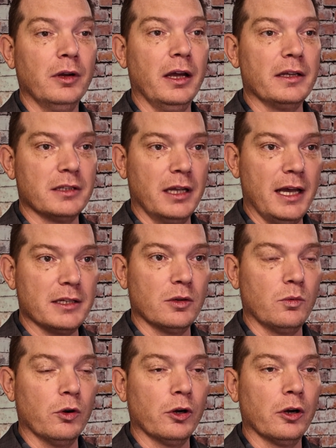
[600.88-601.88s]
as
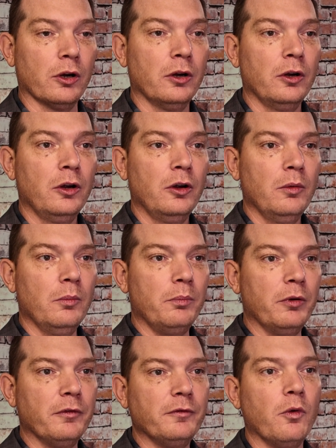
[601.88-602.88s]
it were,
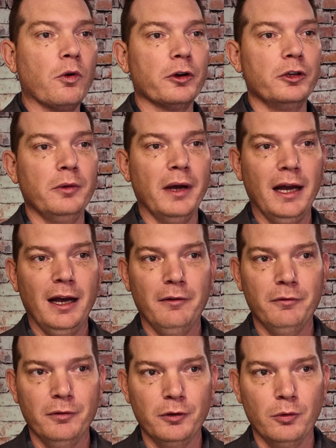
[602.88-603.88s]
before you
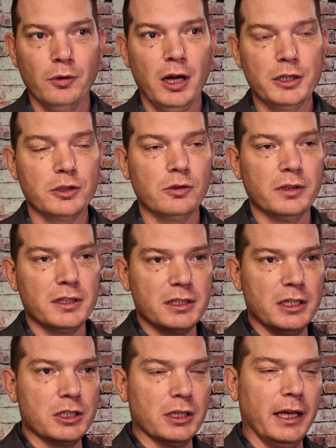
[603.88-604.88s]
have, logical
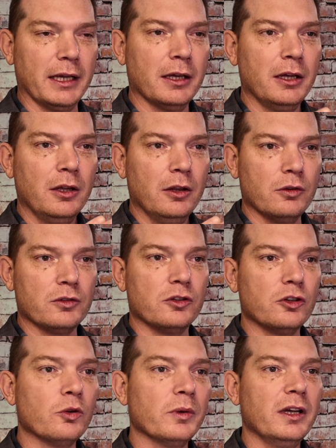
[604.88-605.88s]
decision. Like there's a
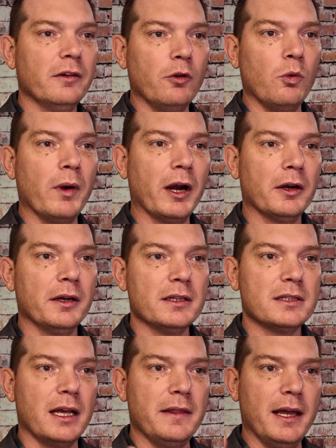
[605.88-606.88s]
degree of
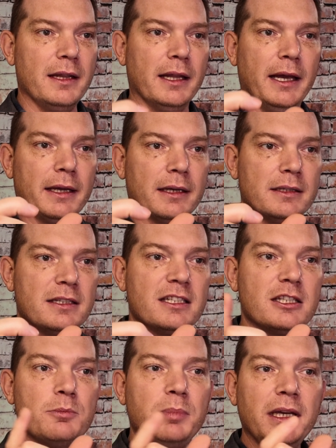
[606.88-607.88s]
awareness and then like
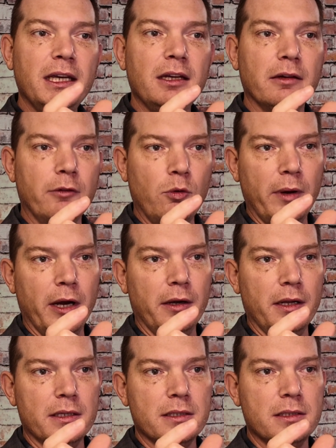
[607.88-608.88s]
speed of
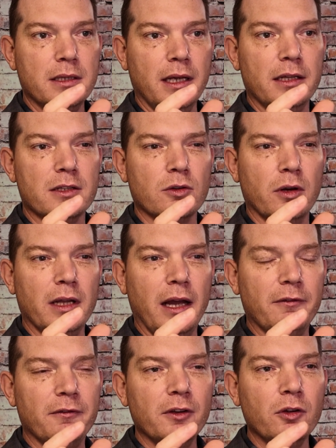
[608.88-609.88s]
awareness. And so
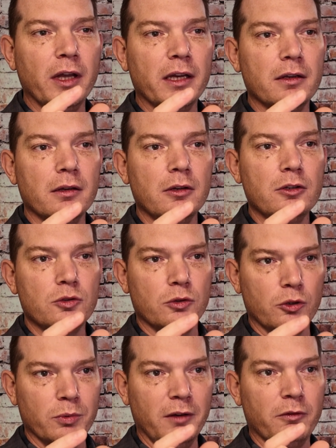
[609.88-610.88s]
I feel like to a
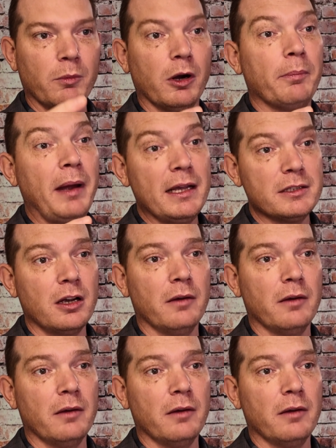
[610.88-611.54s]
degree from our past